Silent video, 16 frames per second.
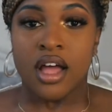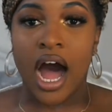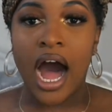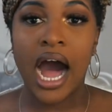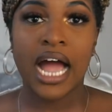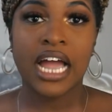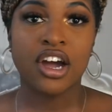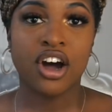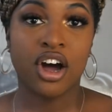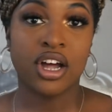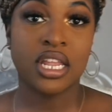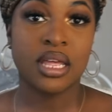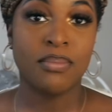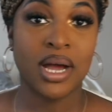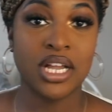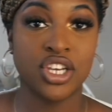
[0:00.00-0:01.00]
I can't
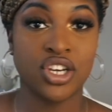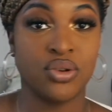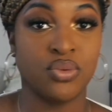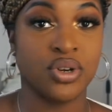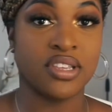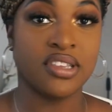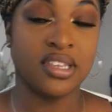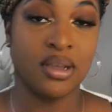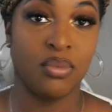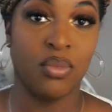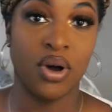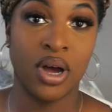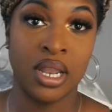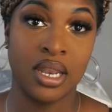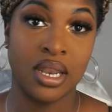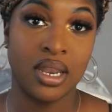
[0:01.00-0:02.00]
imagine what
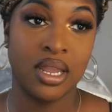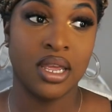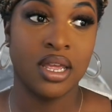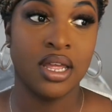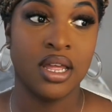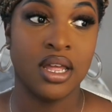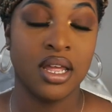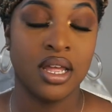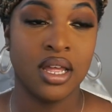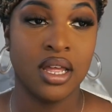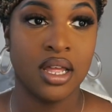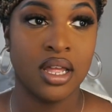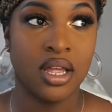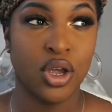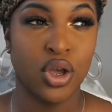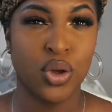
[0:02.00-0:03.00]
someone
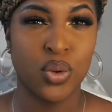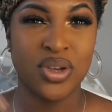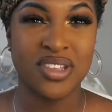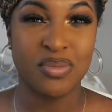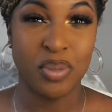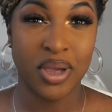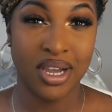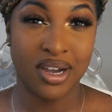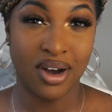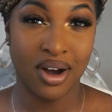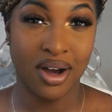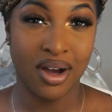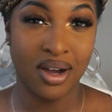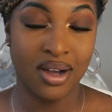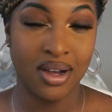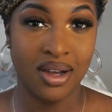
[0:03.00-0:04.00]
who is
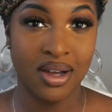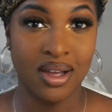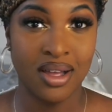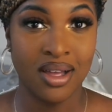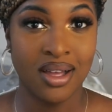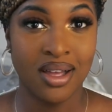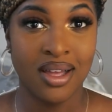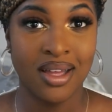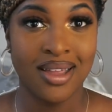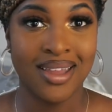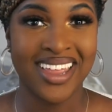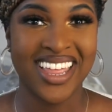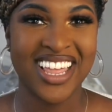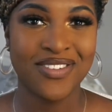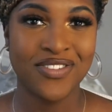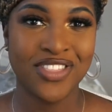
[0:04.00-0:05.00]
bigger,
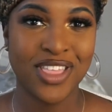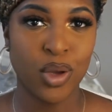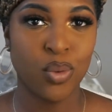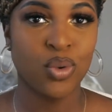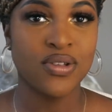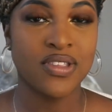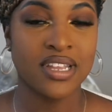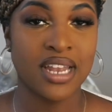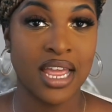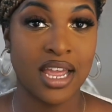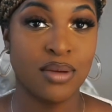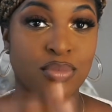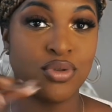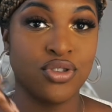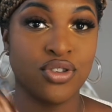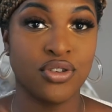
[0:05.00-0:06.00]
if they wasn't
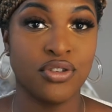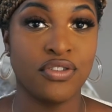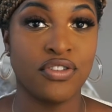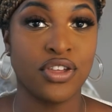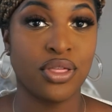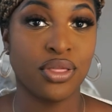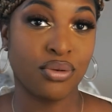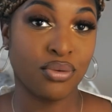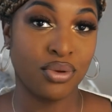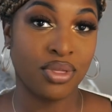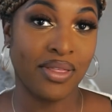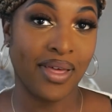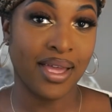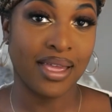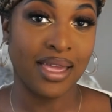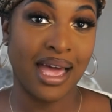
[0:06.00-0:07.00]
able to fit through
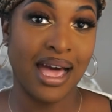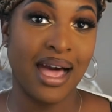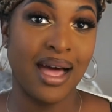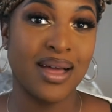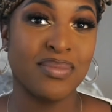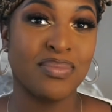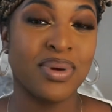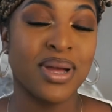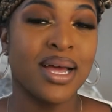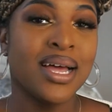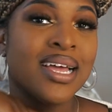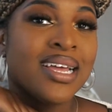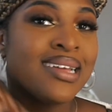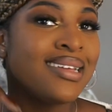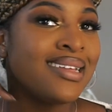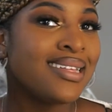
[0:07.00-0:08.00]
that gap,
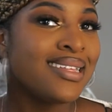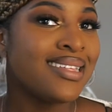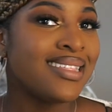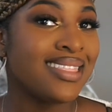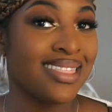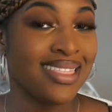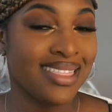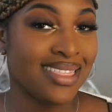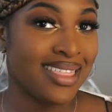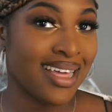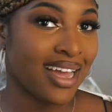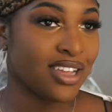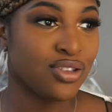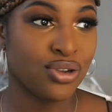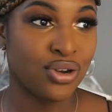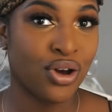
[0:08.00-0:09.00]

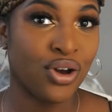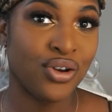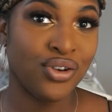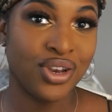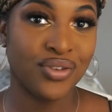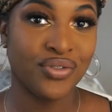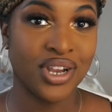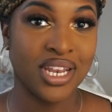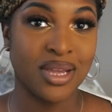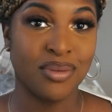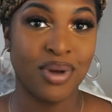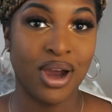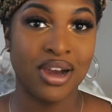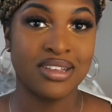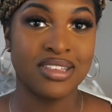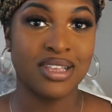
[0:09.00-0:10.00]
that's not only really
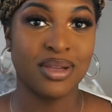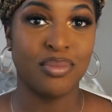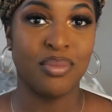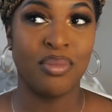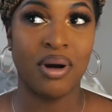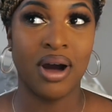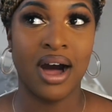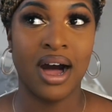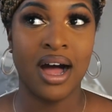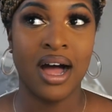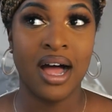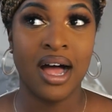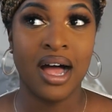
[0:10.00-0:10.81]
embarrassing, but